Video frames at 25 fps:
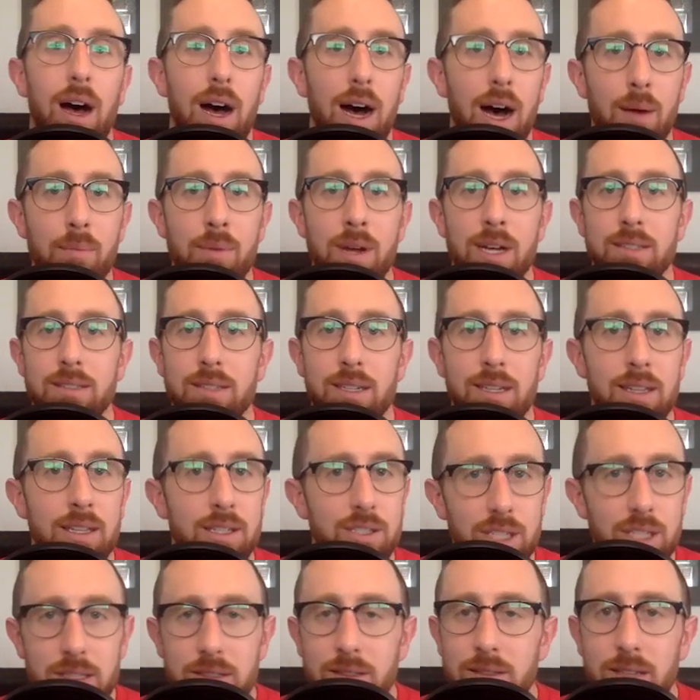I'm not saying
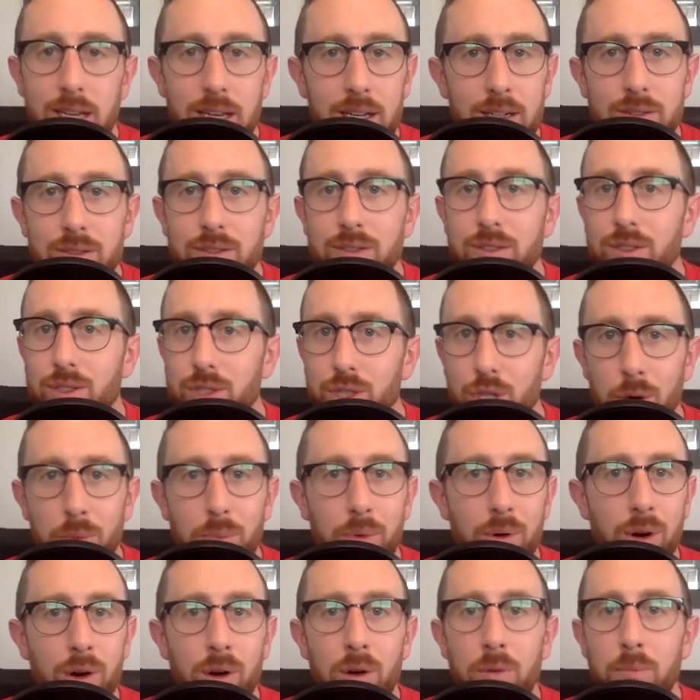that JT Daniels is Joe
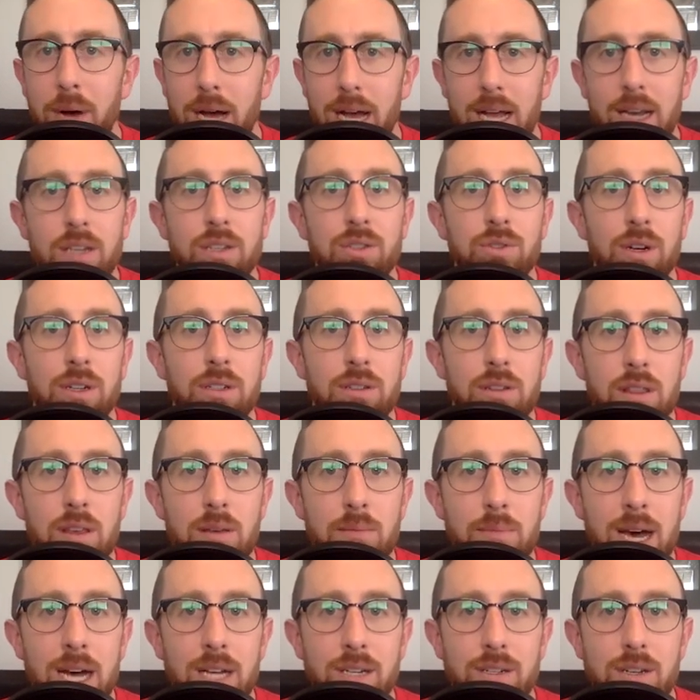Burrow by any stretch of the
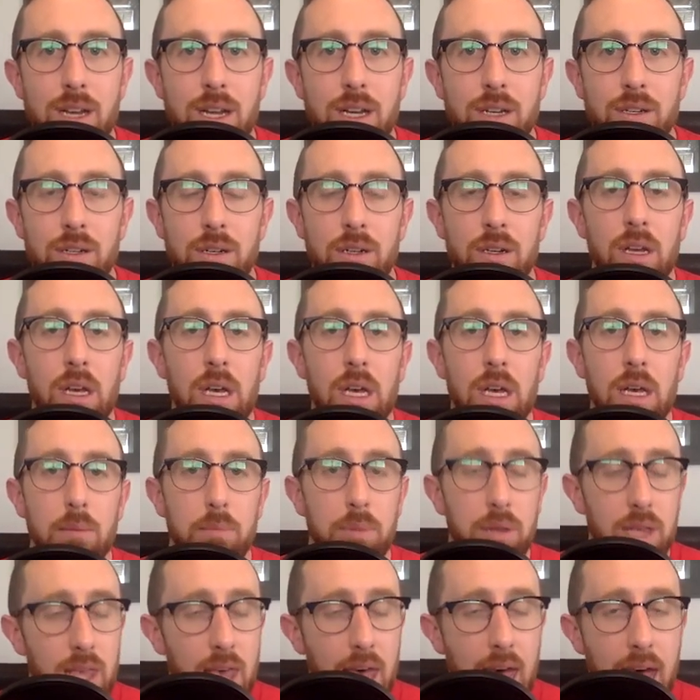imagination,
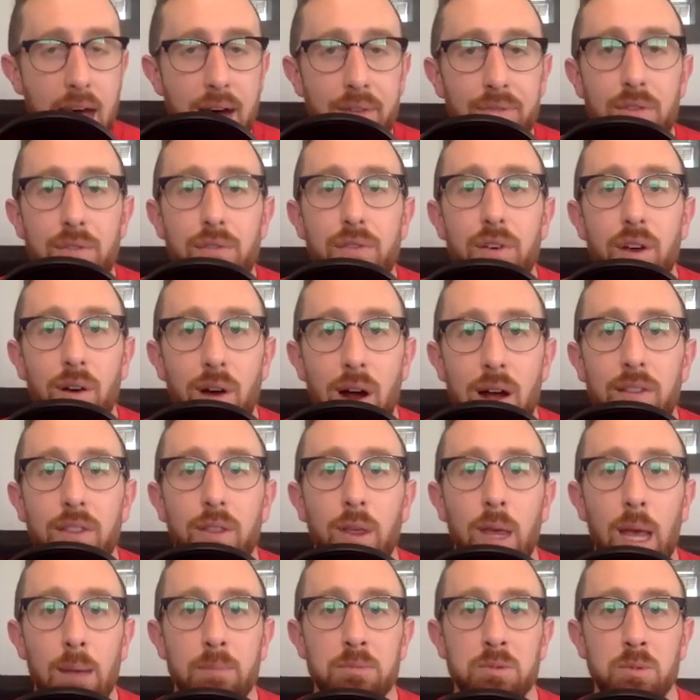but you have to figure out
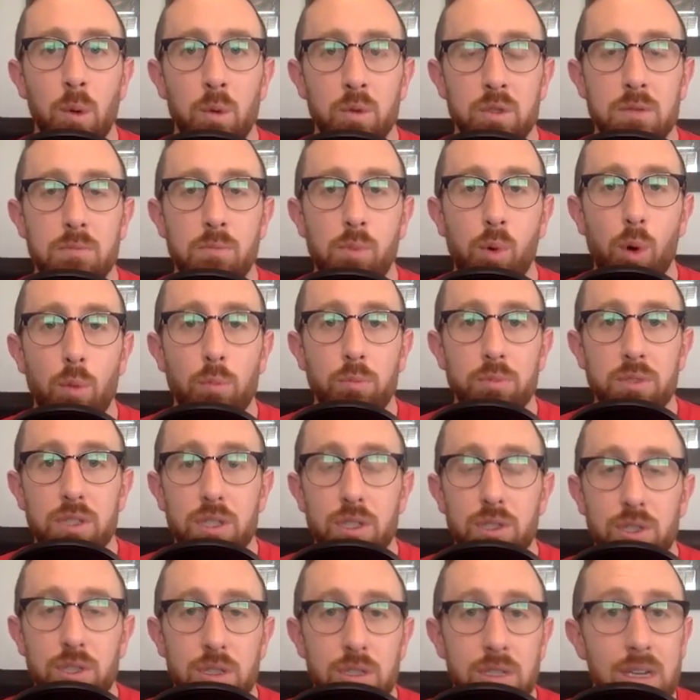the game's most important
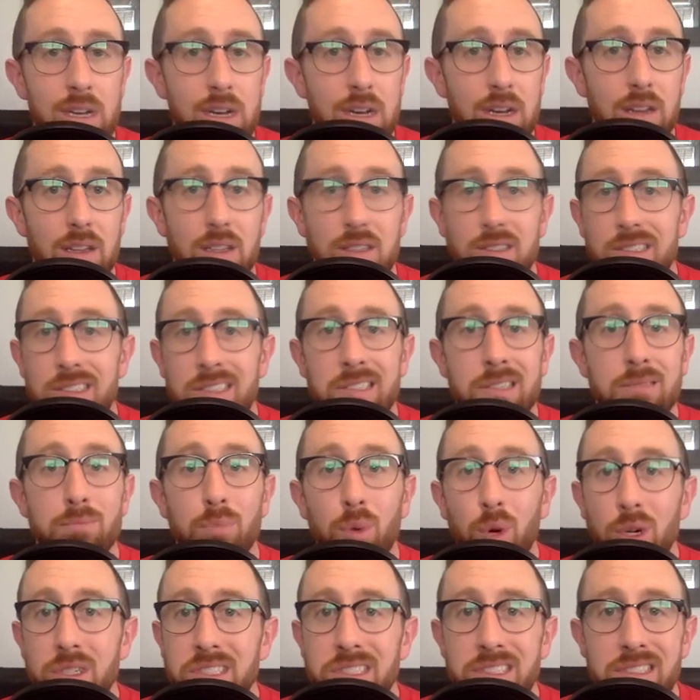position. This isn't
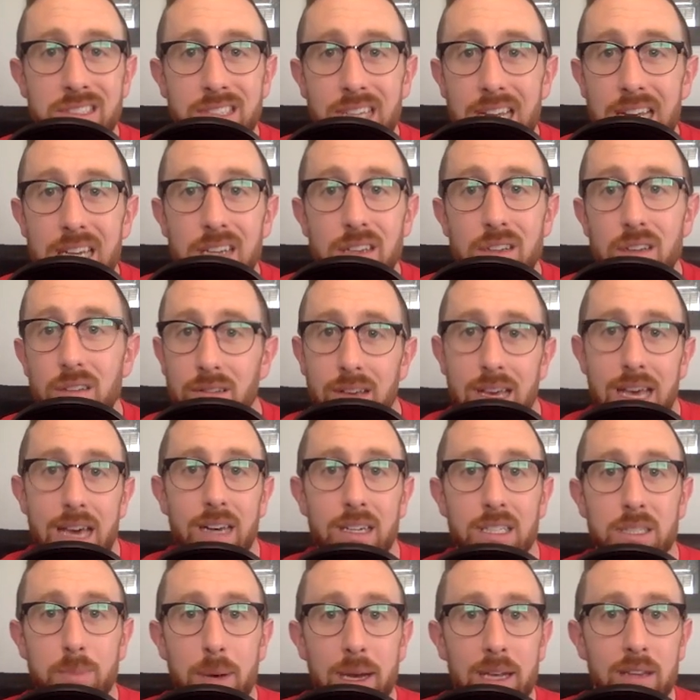Boise State. You
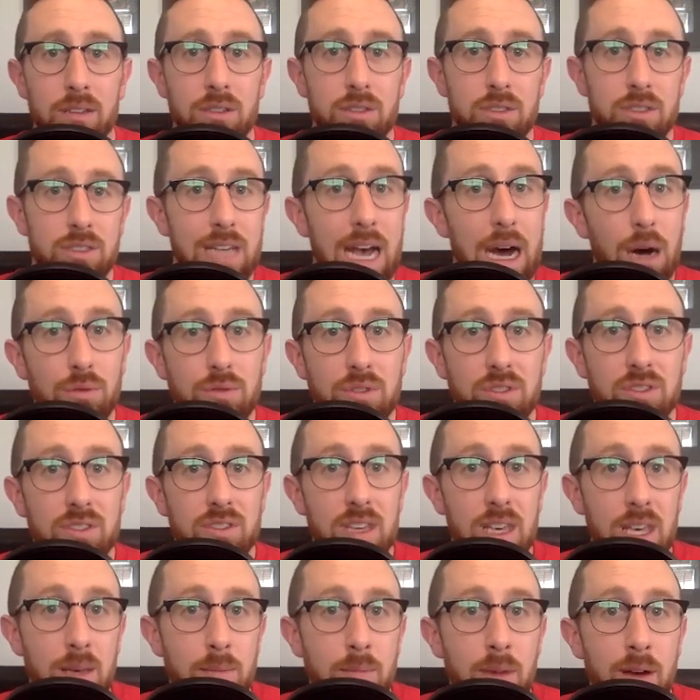can't expect to just
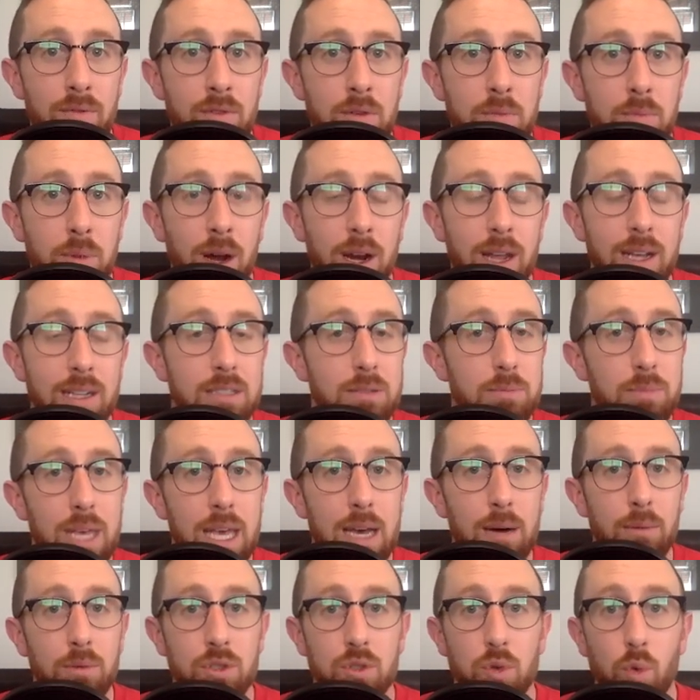out-scheme everybody to
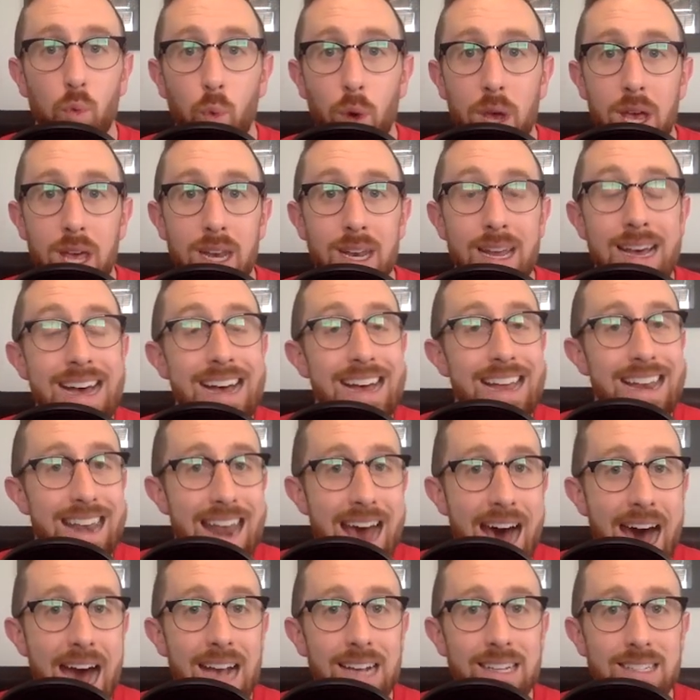be able to win
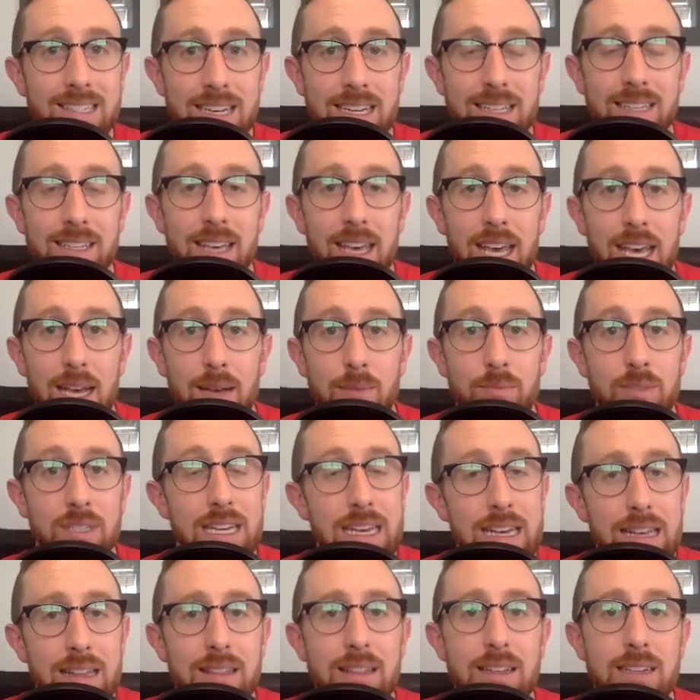9-10
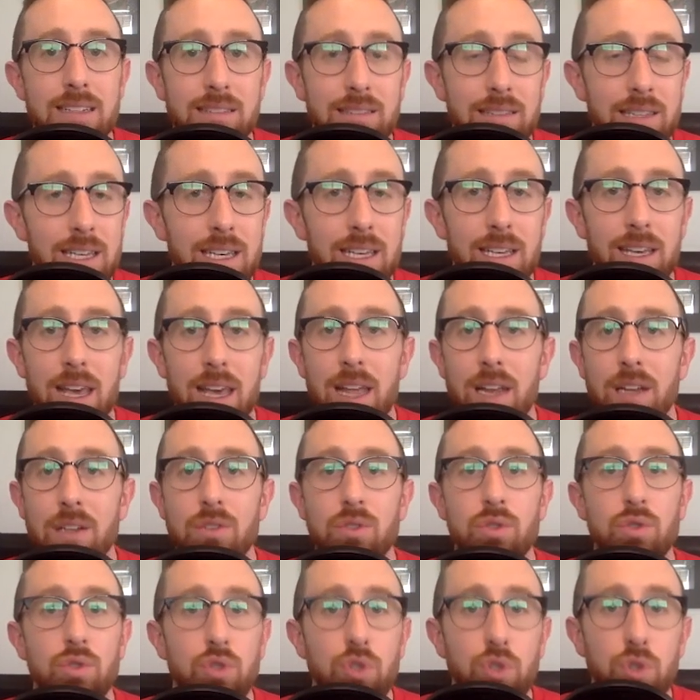games in this league. It
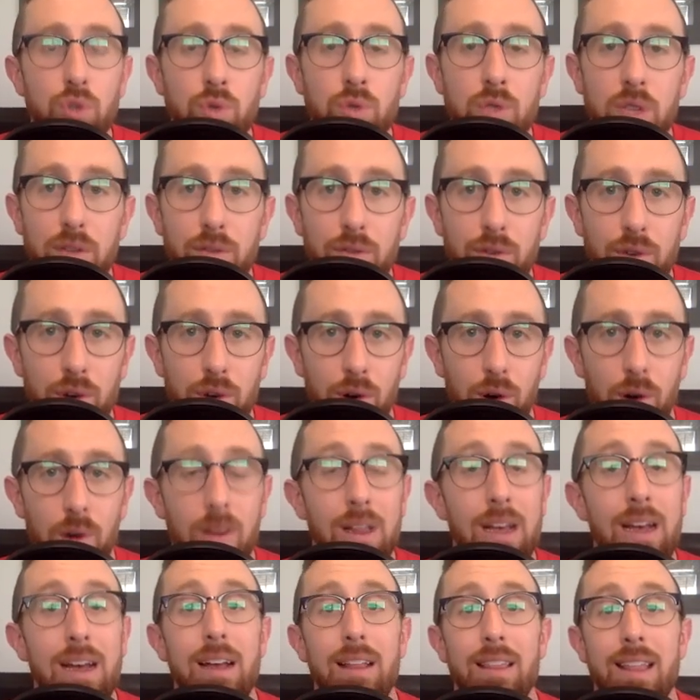is too
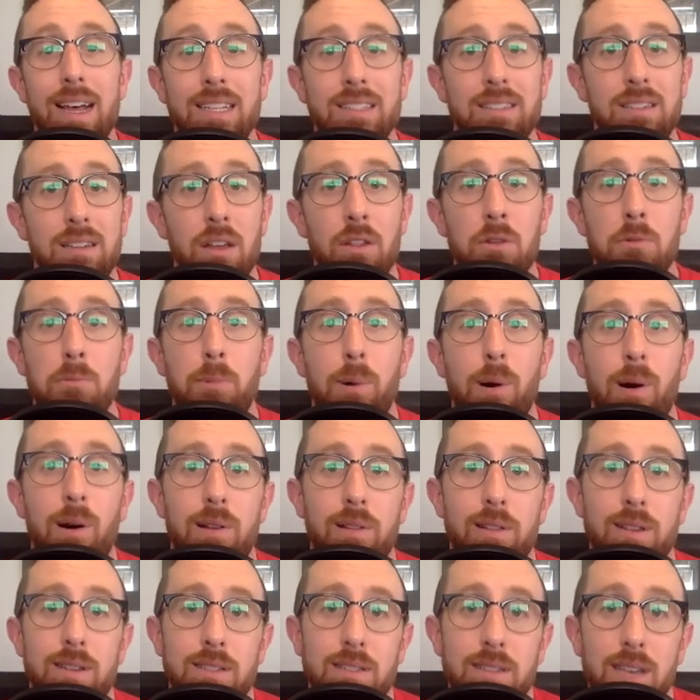difficult. That's the other part
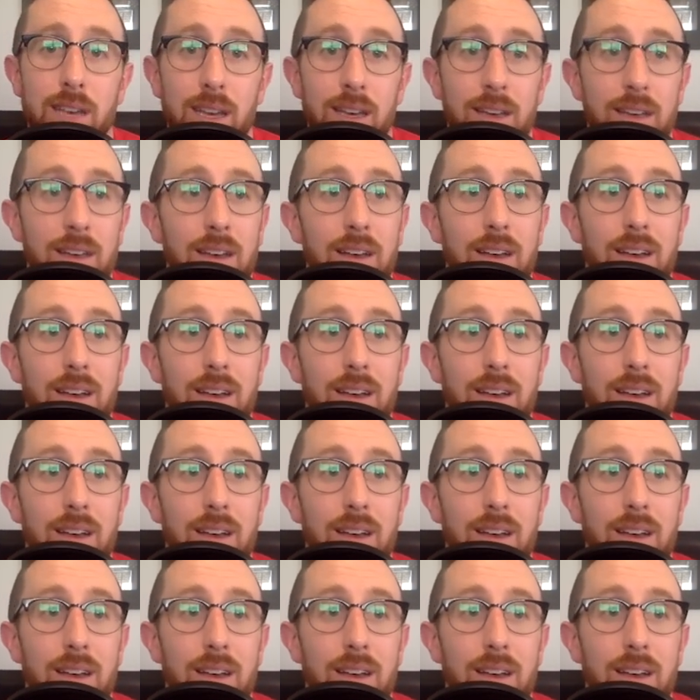of this thing.